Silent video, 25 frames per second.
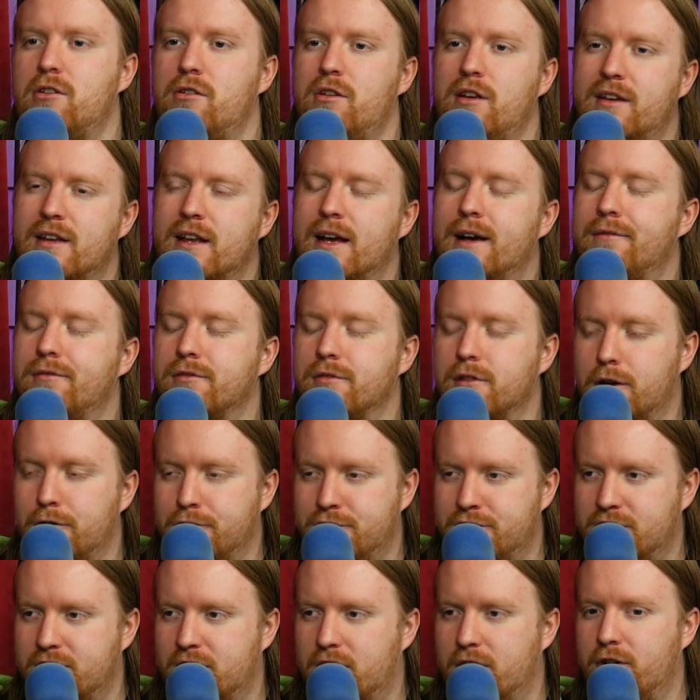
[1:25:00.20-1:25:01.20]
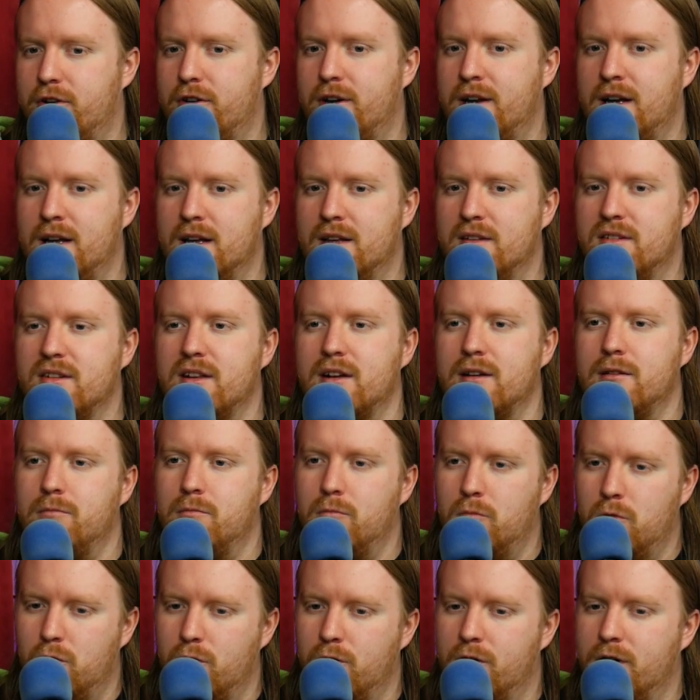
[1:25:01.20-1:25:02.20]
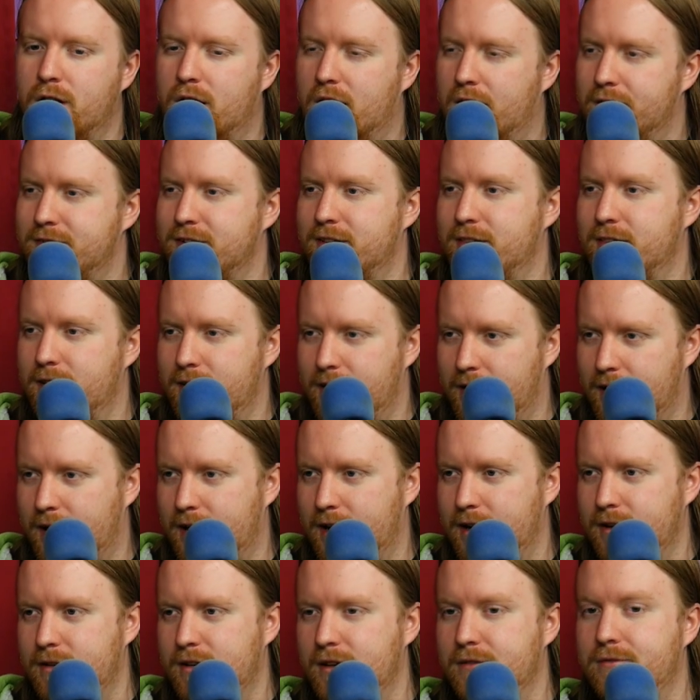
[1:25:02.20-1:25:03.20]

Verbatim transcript: you need to have lotion on your hands, like more often than not.